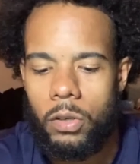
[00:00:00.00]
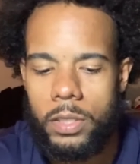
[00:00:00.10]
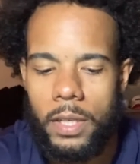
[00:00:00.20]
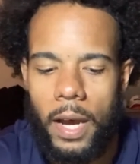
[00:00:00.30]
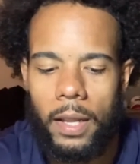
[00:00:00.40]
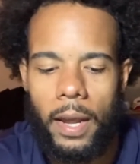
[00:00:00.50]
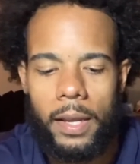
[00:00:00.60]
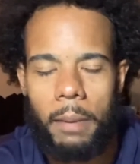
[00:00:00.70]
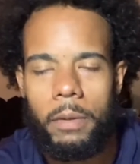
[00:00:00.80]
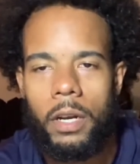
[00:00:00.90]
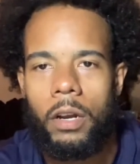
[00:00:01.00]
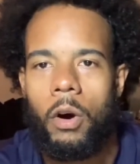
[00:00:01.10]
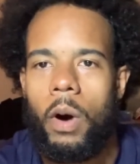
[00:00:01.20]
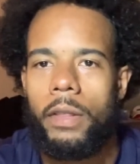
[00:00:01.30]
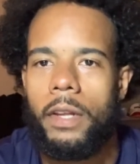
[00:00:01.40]
it's not like I'm gonna
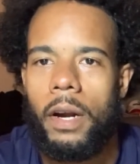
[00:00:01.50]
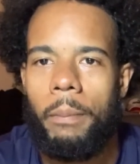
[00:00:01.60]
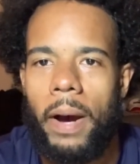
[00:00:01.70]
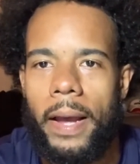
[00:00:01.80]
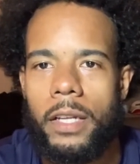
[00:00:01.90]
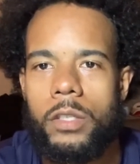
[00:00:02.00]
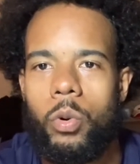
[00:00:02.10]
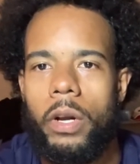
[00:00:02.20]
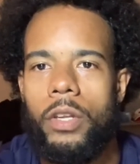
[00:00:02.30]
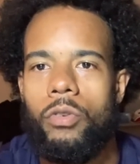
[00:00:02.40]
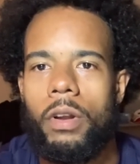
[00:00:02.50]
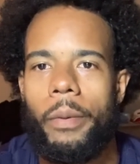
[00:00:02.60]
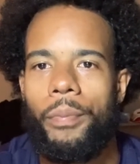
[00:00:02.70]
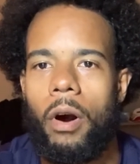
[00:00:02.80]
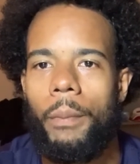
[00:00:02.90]
go out there and buy a 20-unit
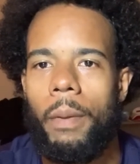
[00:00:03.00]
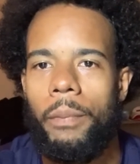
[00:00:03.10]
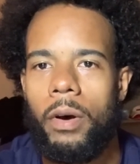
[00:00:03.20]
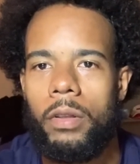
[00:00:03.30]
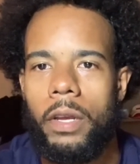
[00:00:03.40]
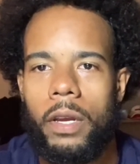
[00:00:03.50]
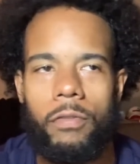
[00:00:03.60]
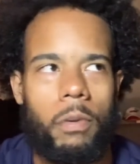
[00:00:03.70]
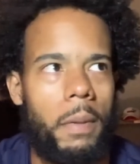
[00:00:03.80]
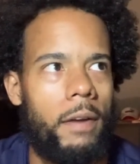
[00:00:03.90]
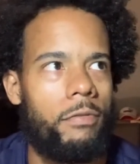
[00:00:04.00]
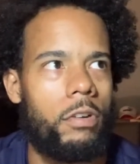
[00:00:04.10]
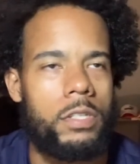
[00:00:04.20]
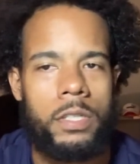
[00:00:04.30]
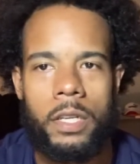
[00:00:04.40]
apartment building for my
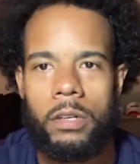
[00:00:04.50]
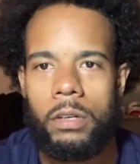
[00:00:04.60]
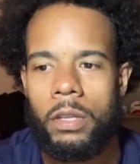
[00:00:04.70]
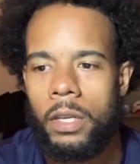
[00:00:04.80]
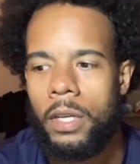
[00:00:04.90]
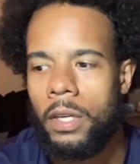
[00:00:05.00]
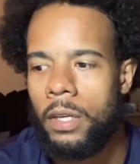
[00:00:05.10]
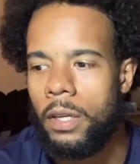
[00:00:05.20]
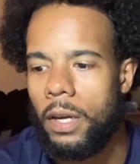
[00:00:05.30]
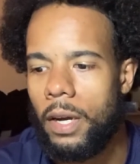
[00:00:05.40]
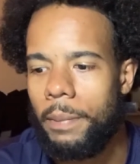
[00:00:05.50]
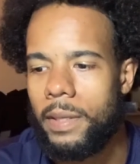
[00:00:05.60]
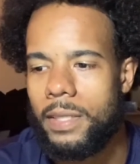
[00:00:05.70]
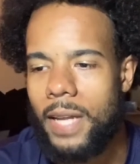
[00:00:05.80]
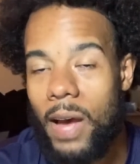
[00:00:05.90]
first deal,
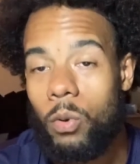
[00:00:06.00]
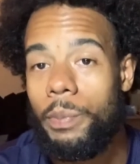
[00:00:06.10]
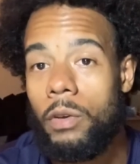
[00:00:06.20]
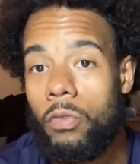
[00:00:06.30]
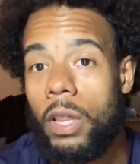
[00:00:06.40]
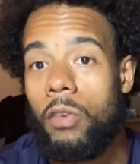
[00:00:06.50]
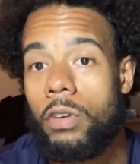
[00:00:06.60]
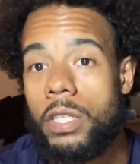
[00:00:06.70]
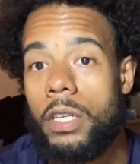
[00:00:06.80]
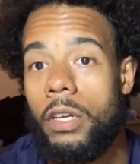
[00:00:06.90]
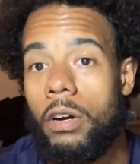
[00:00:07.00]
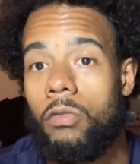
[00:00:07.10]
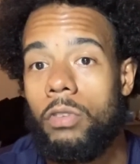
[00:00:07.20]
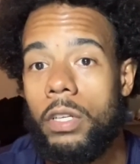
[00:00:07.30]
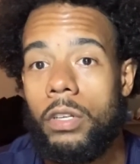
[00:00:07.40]
because that would be really risky. You don't
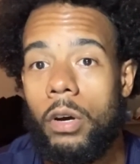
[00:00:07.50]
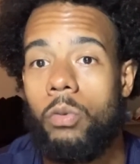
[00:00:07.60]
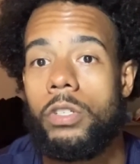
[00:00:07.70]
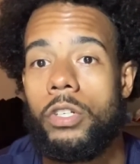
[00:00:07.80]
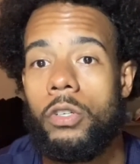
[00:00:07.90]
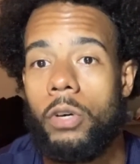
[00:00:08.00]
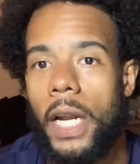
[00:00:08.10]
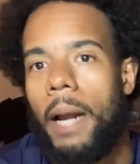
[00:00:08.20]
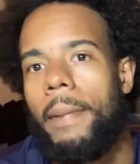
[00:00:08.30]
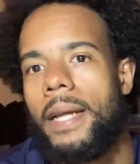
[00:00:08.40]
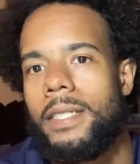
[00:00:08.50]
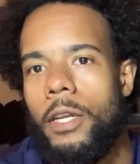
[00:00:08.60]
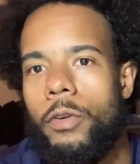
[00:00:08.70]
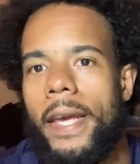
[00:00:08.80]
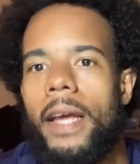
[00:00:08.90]
really know what you're doing. And I'm not saying
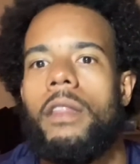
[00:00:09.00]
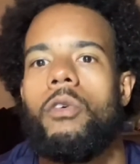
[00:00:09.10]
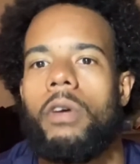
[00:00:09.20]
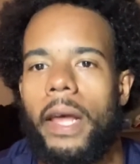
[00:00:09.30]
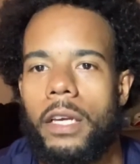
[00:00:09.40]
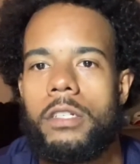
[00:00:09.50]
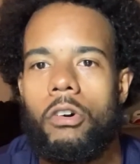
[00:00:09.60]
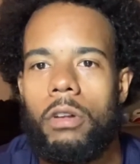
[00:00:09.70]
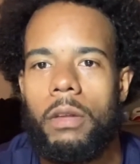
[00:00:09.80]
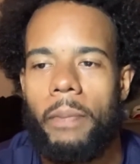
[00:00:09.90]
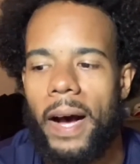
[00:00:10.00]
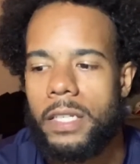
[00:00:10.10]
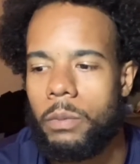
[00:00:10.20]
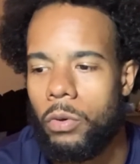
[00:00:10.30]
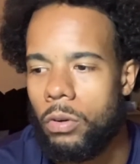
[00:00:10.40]
you can't do it, like it's totally
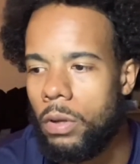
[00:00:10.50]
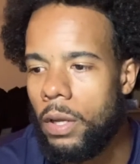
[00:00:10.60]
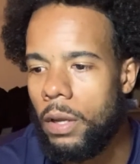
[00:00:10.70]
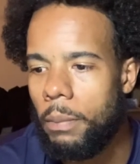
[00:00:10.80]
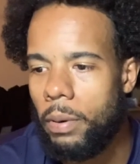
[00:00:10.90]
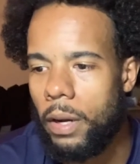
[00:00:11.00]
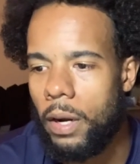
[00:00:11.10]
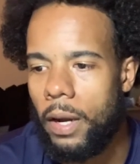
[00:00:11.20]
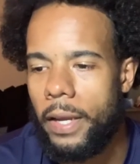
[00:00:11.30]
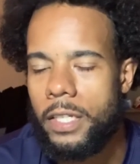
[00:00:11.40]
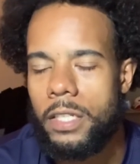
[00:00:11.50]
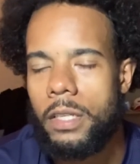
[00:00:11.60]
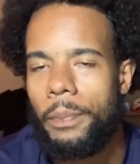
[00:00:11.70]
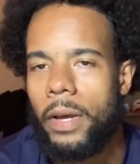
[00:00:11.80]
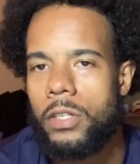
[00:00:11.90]
possible. But it just
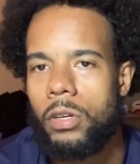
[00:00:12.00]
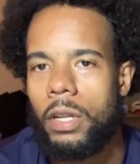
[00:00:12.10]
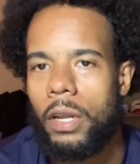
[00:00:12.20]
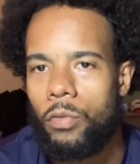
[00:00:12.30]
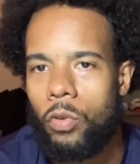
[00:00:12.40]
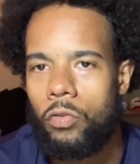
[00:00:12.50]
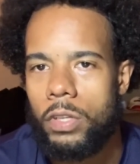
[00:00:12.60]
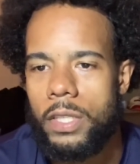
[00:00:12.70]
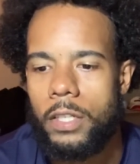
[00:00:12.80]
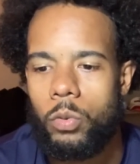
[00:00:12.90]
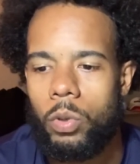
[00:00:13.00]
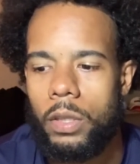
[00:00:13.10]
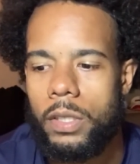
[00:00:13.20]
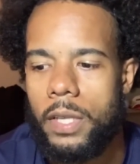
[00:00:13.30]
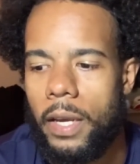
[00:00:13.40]
depends on the level of risk that you're willing
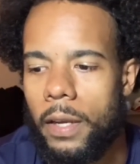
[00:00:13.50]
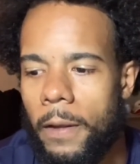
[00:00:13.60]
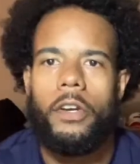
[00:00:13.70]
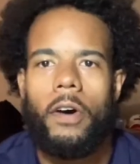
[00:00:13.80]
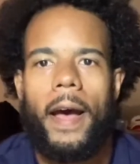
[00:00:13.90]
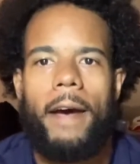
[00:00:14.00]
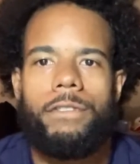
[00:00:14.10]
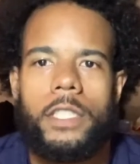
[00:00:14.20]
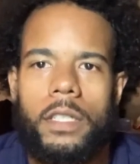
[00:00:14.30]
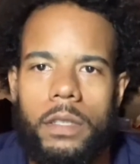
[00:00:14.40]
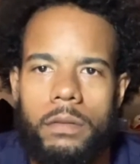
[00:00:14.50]
to take. You don't have to